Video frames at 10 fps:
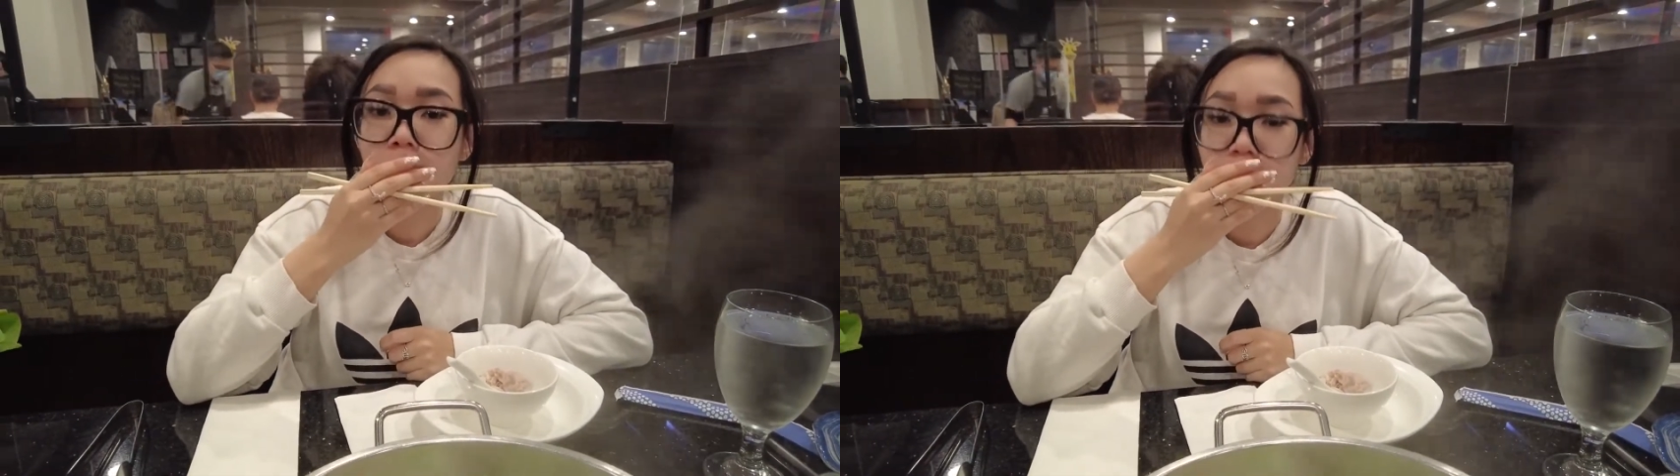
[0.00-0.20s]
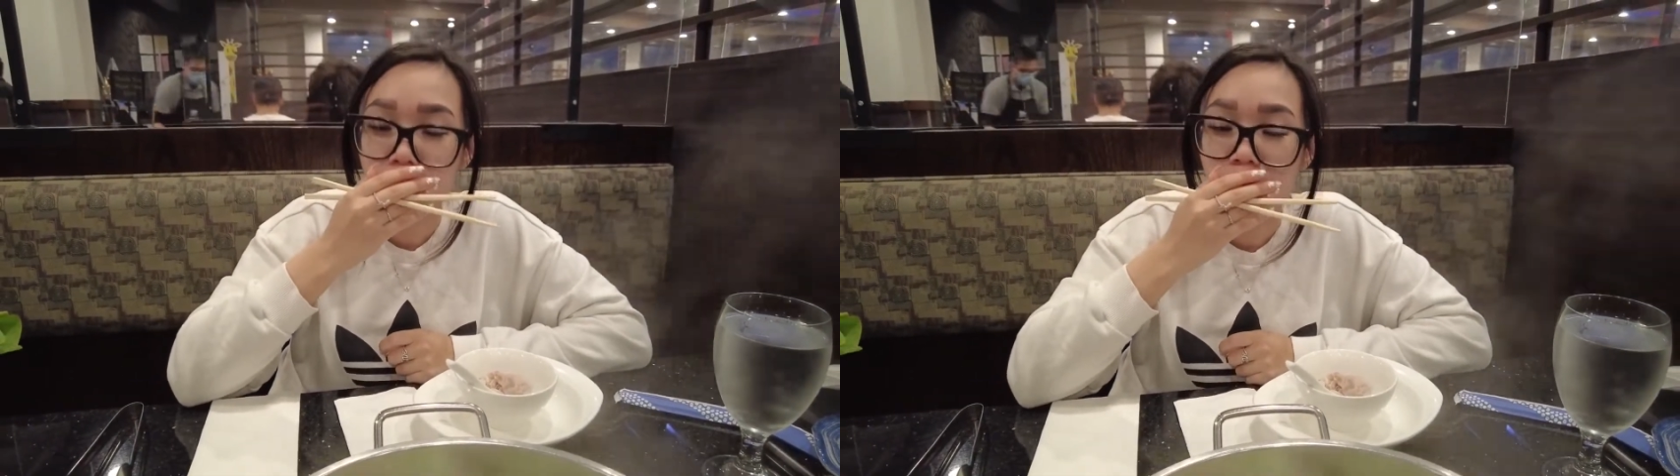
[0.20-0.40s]

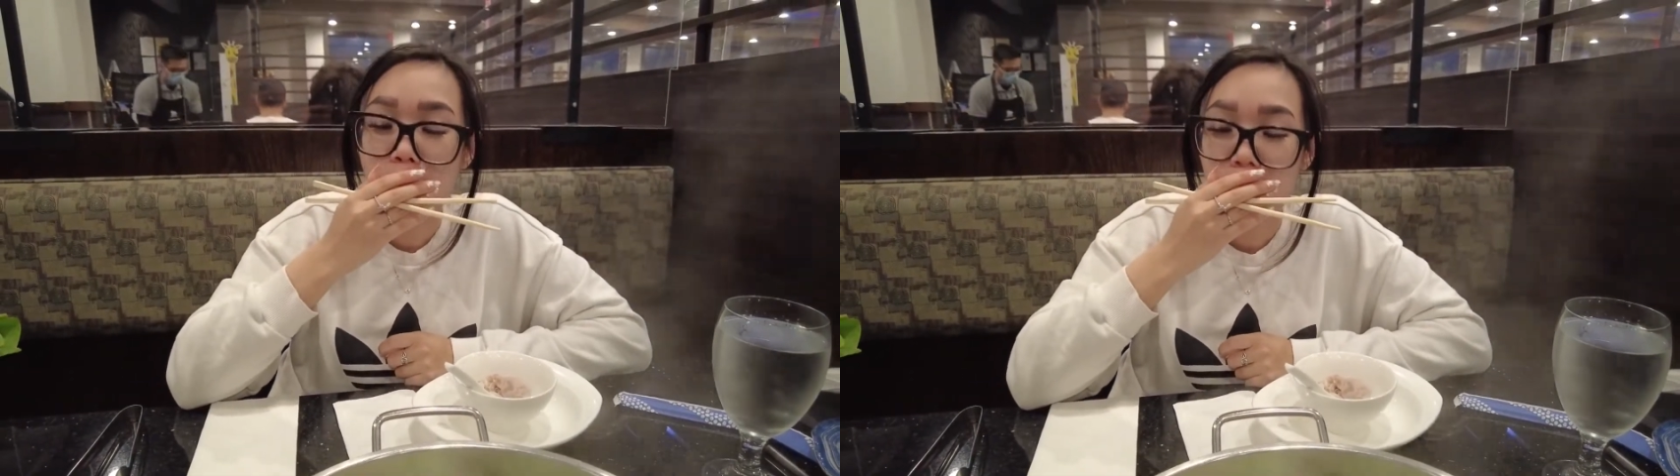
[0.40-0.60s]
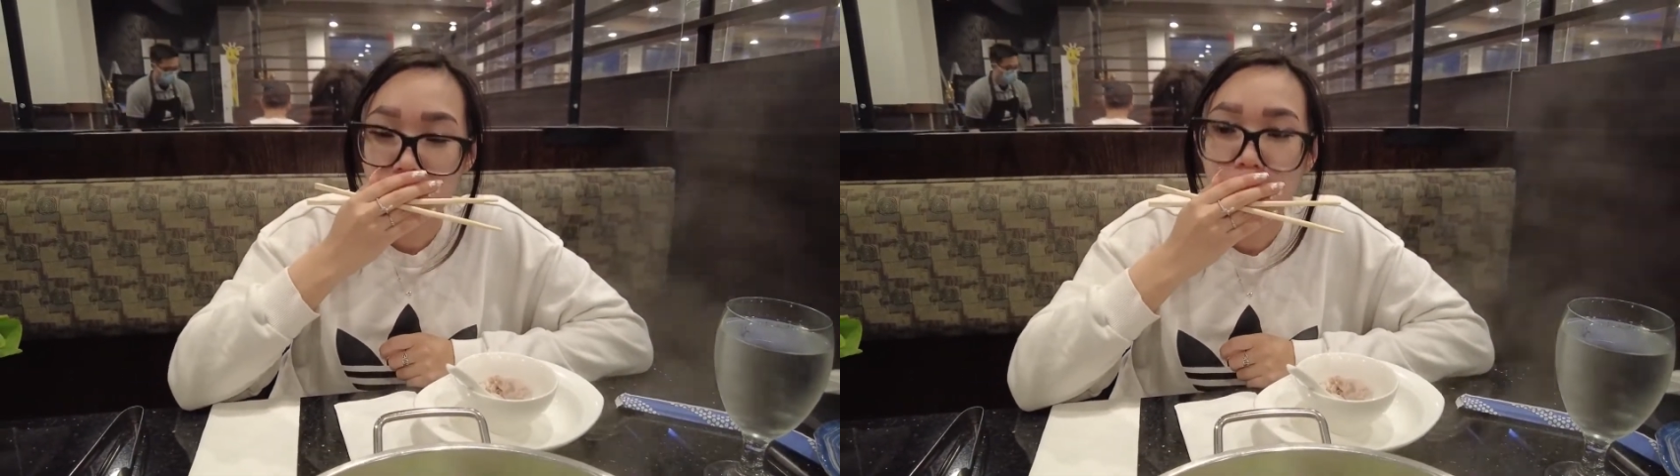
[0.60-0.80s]
It's
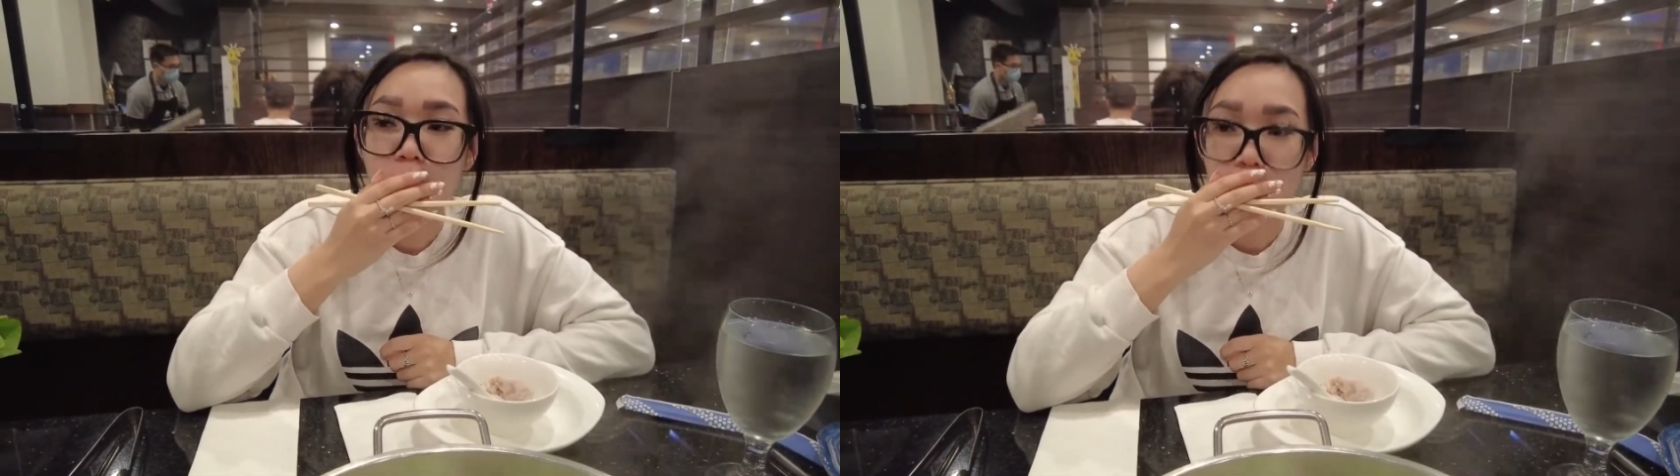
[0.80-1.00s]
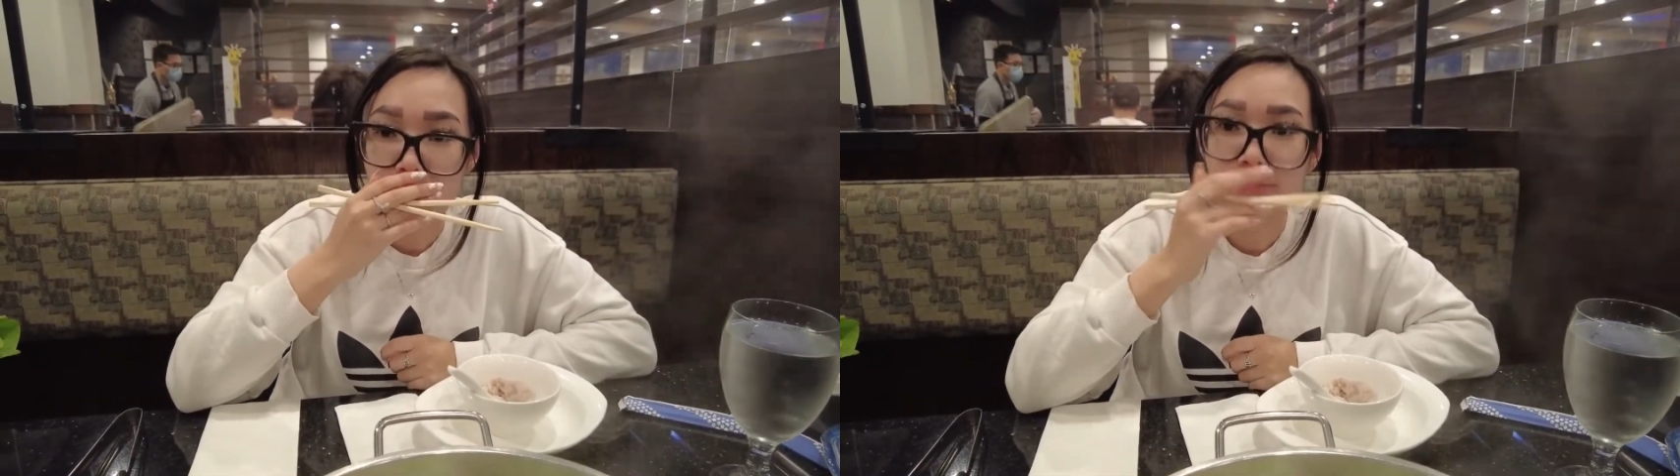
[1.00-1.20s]
good.
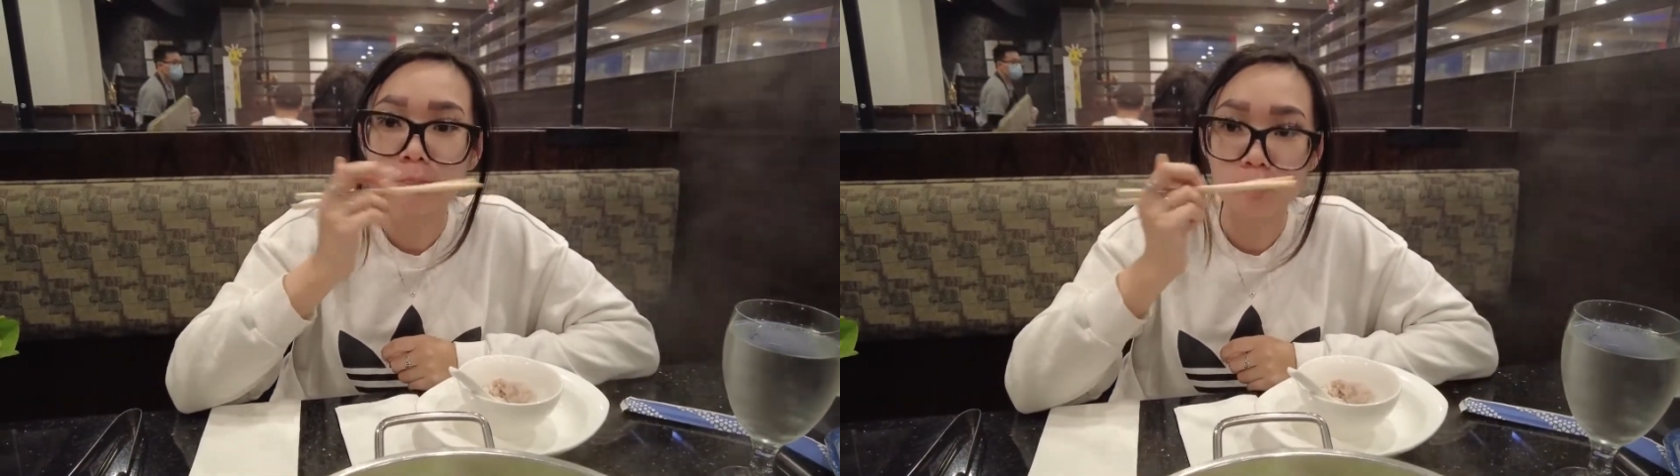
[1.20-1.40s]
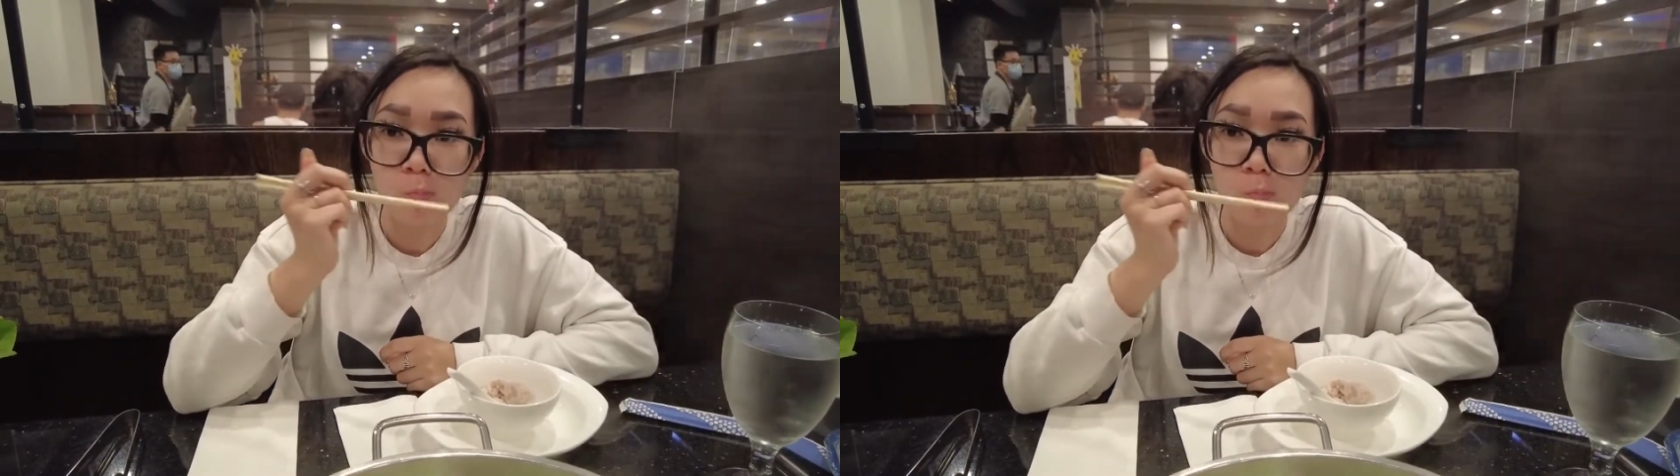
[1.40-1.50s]
So which